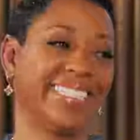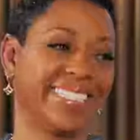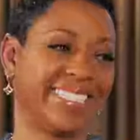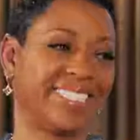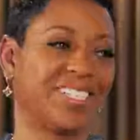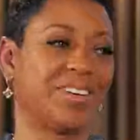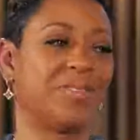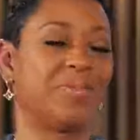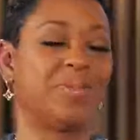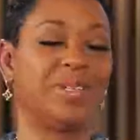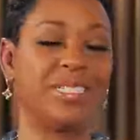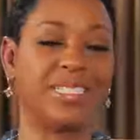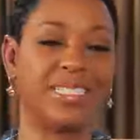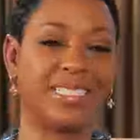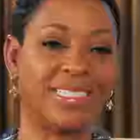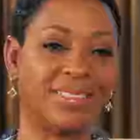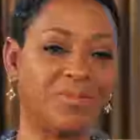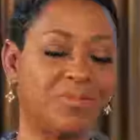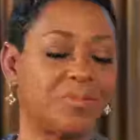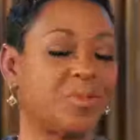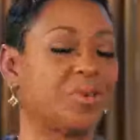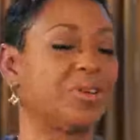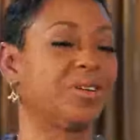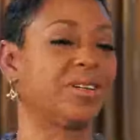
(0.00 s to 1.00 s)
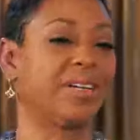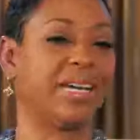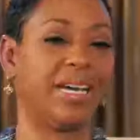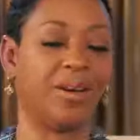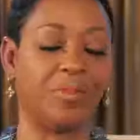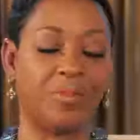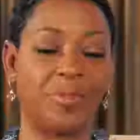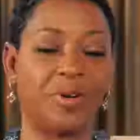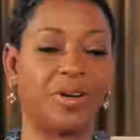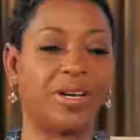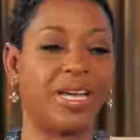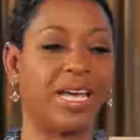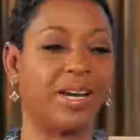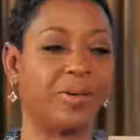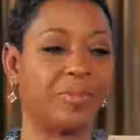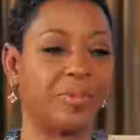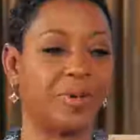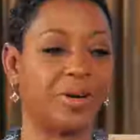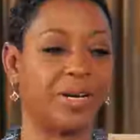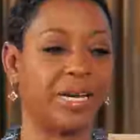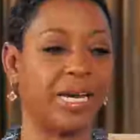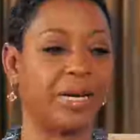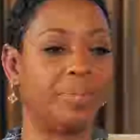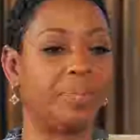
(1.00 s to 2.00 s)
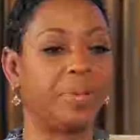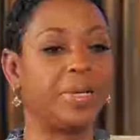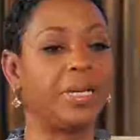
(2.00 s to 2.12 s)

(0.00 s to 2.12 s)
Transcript: So we just work at it.